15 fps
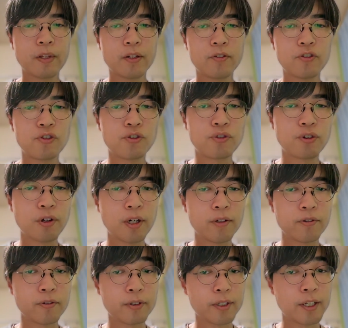
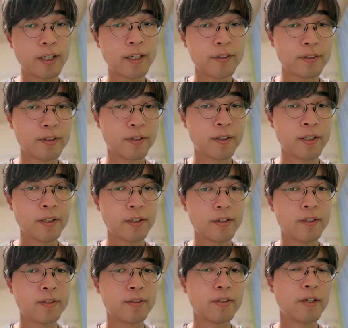throughout the other
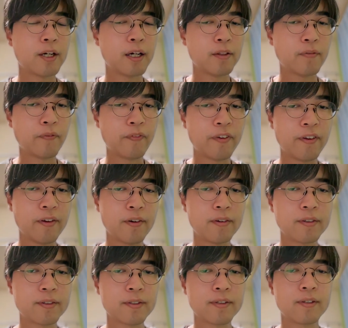layers and
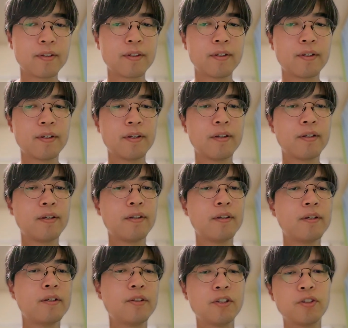vias,
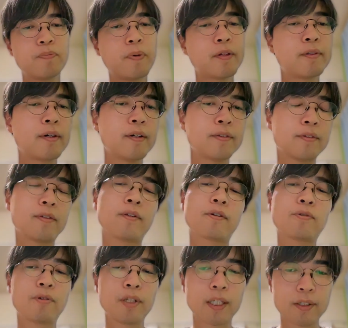these patterns are
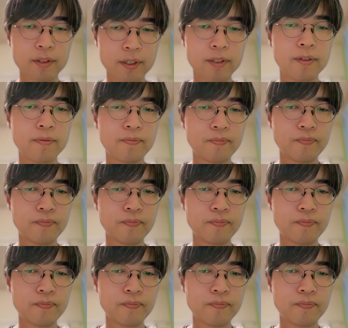connected.